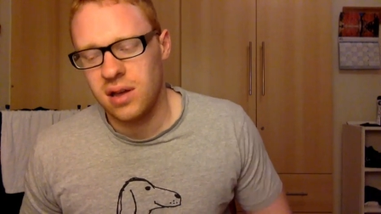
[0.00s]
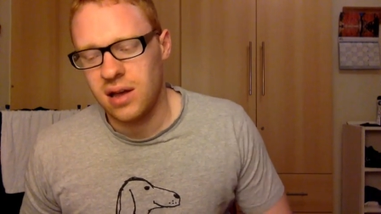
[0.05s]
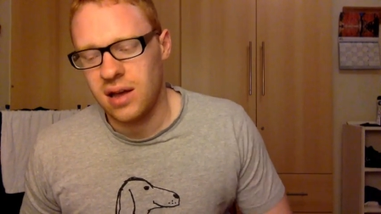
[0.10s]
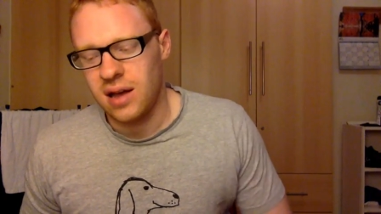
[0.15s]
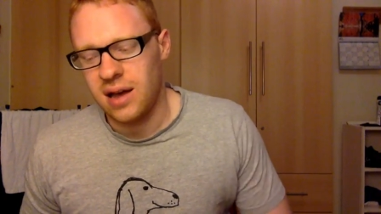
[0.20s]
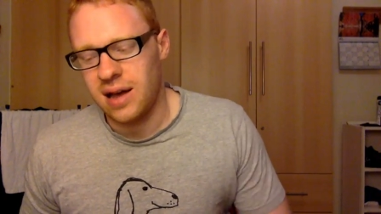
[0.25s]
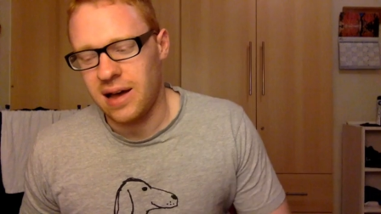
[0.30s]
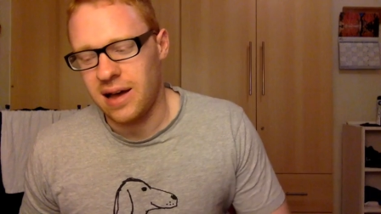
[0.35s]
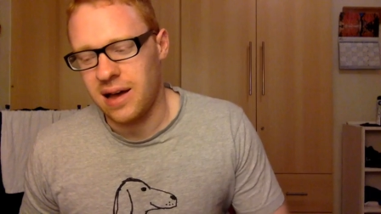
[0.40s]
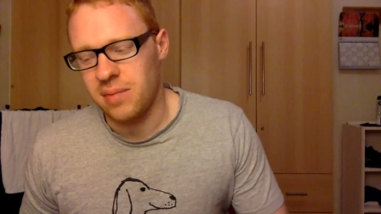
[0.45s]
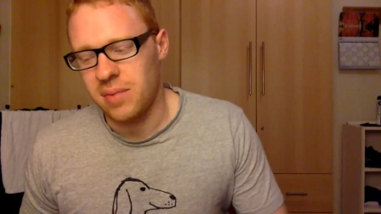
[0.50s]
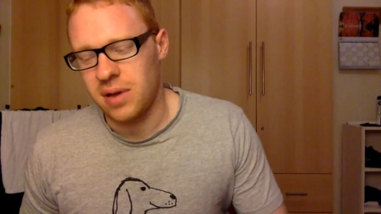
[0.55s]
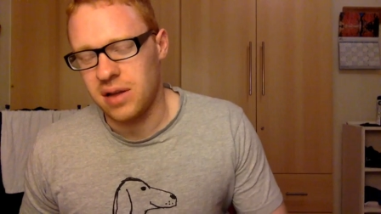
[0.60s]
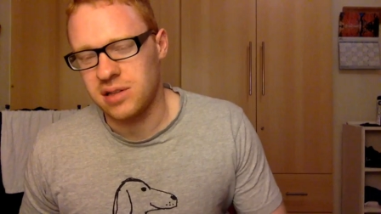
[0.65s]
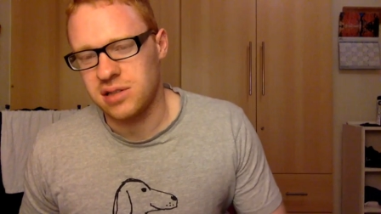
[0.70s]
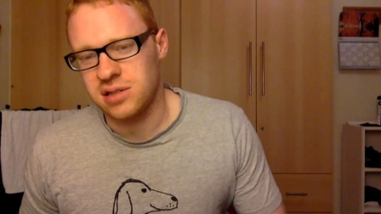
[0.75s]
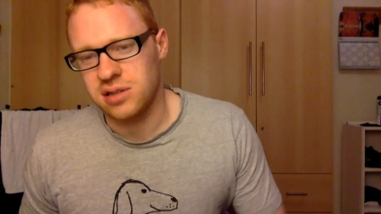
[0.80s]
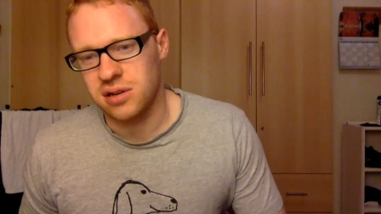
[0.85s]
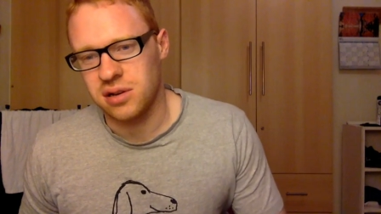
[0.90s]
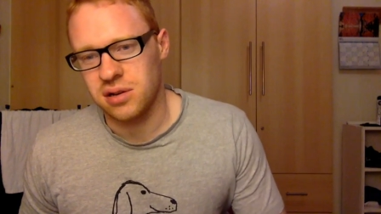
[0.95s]
Um,
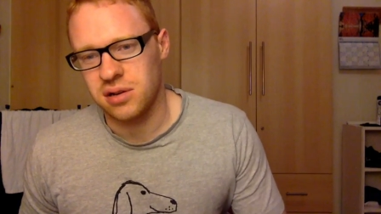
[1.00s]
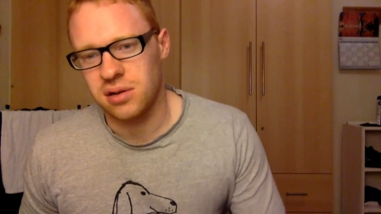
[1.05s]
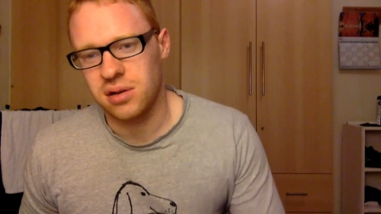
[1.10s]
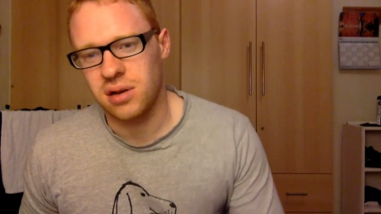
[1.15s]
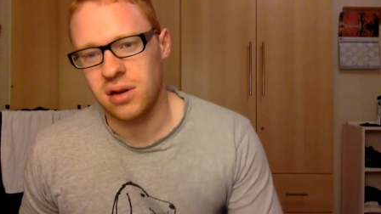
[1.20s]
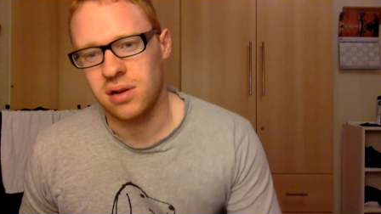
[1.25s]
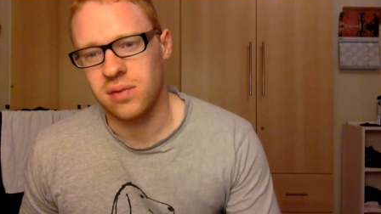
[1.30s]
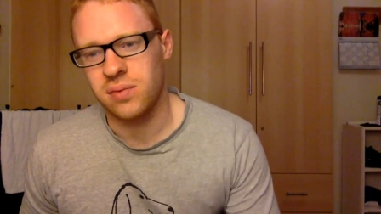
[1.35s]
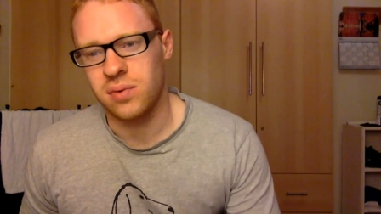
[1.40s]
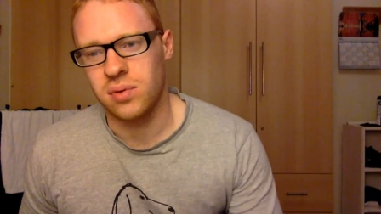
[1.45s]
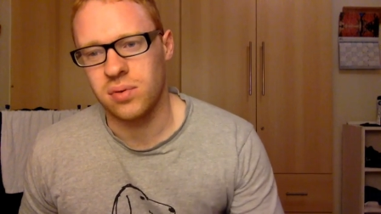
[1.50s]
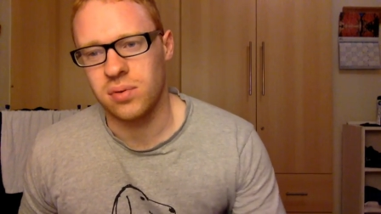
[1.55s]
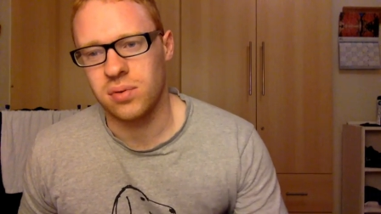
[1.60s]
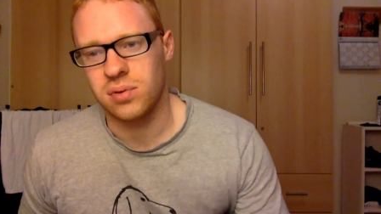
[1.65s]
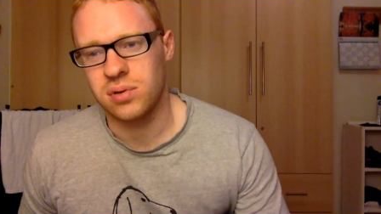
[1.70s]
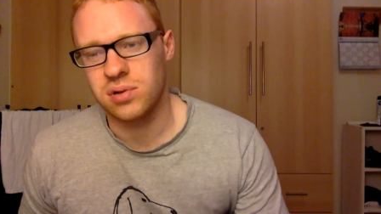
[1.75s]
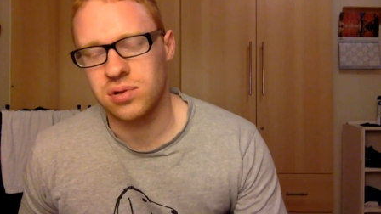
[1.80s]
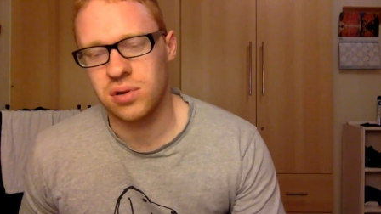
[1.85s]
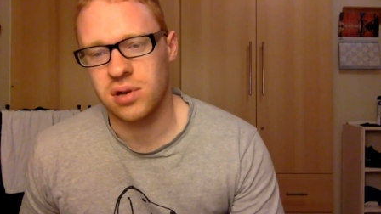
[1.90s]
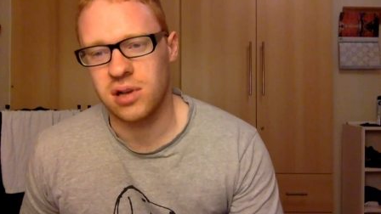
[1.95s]
and so, kind of, we were
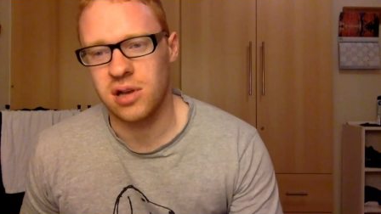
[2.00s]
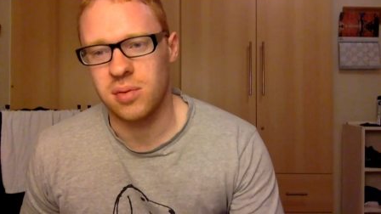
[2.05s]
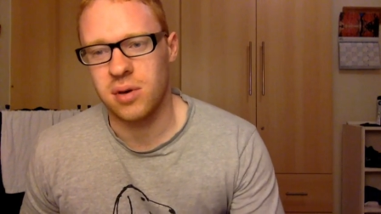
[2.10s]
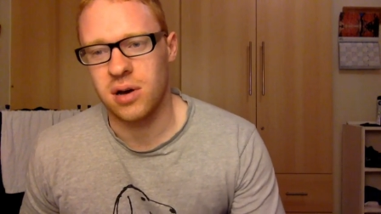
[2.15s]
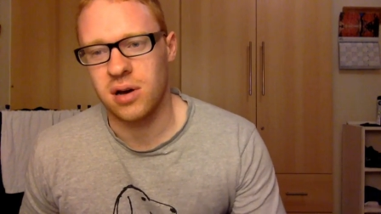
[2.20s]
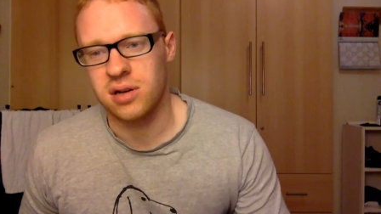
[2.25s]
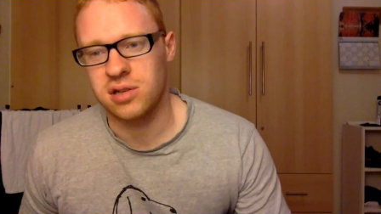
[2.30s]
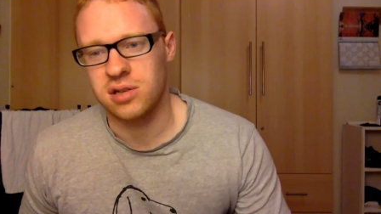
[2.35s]
talking about